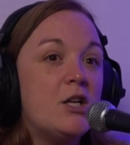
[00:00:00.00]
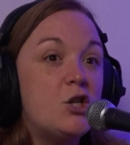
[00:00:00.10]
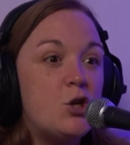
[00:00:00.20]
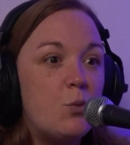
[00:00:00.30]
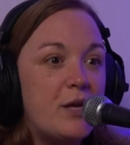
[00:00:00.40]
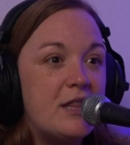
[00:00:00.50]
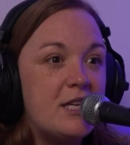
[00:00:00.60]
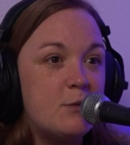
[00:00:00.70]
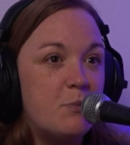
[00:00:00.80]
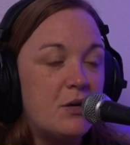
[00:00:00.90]
Did you read
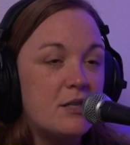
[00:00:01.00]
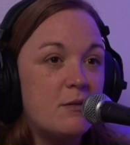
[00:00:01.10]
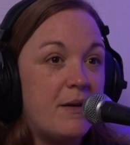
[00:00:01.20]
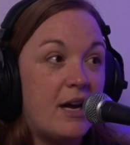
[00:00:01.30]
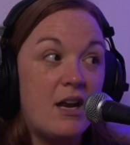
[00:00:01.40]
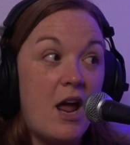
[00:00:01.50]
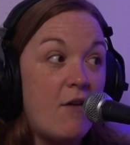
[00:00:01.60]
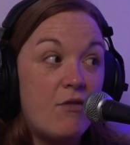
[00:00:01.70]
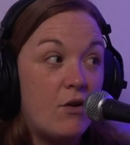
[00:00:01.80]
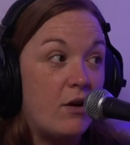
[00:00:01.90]
these books? I'm like,
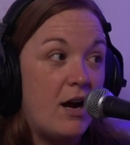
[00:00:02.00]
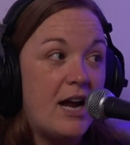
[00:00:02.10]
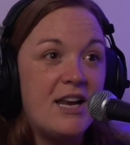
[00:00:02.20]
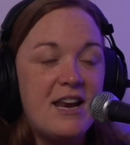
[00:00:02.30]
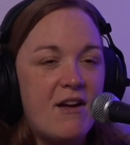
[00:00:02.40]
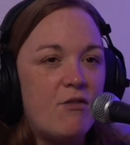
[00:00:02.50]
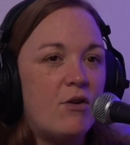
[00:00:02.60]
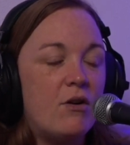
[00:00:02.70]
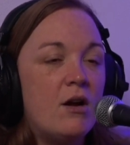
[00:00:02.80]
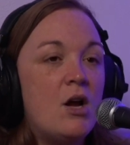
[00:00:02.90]
never. I
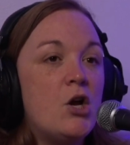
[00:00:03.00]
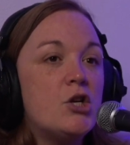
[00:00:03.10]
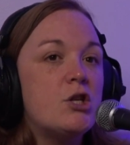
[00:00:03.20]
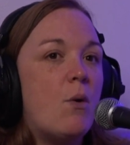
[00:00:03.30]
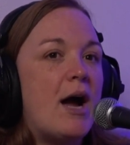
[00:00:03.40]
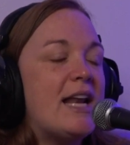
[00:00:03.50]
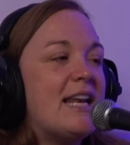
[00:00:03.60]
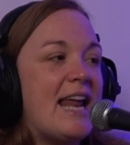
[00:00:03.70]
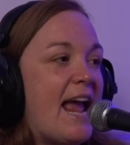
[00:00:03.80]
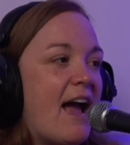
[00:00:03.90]
never. So I
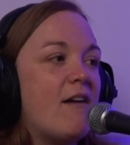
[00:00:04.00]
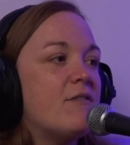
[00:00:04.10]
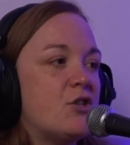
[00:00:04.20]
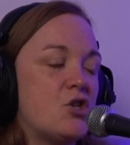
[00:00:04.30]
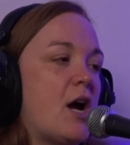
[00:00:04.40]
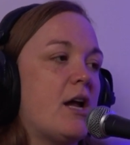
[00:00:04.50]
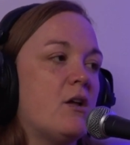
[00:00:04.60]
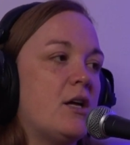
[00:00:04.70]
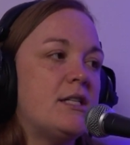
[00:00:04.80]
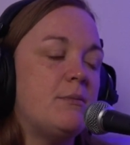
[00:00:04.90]
didn't have a
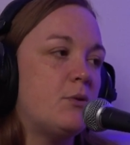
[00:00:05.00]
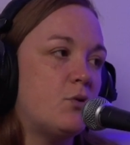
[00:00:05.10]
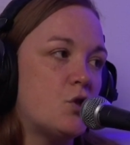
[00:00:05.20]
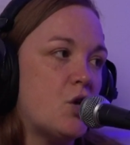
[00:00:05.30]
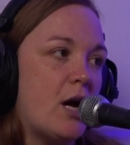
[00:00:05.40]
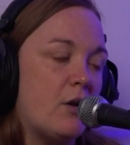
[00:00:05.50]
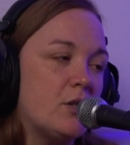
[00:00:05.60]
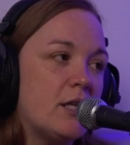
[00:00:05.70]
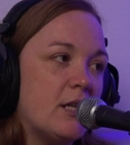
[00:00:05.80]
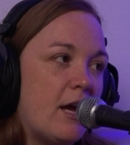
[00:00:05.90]
typical
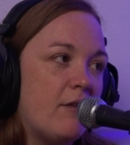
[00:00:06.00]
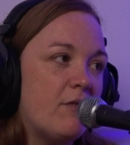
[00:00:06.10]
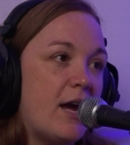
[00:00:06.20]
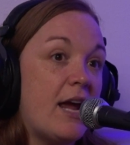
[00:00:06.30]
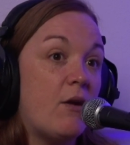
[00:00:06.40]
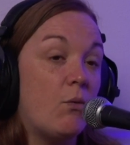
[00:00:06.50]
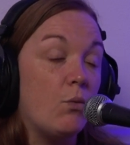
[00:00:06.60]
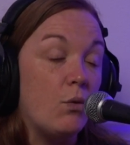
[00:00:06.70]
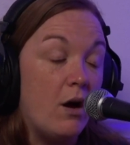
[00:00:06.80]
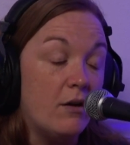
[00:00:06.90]
childhood life. I had a
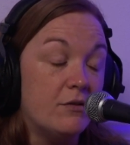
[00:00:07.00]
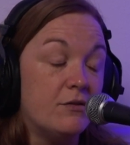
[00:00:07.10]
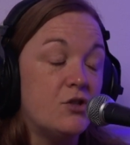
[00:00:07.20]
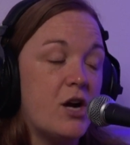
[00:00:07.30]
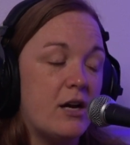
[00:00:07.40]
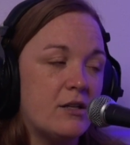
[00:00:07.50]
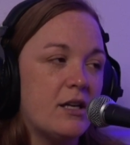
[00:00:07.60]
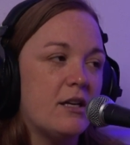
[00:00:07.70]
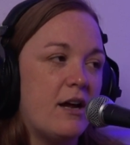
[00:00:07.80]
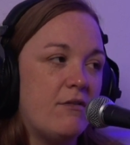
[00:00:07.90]
rough
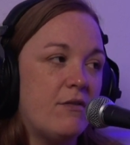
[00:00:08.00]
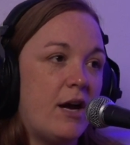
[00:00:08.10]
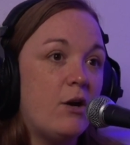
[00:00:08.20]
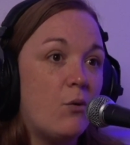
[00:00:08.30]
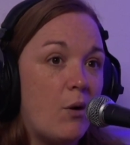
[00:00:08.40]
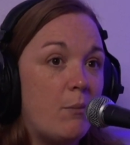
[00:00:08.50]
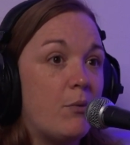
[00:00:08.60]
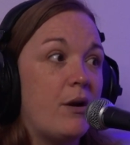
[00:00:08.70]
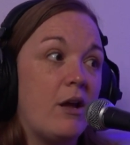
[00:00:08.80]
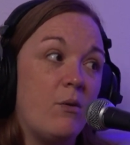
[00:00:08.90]
childhood life. I grew up
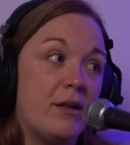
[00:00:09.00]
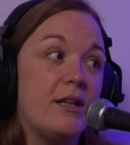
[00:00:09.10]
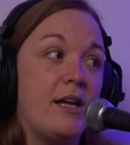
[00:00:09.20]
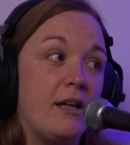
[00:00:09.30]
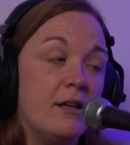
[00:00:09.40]
pretty quickly.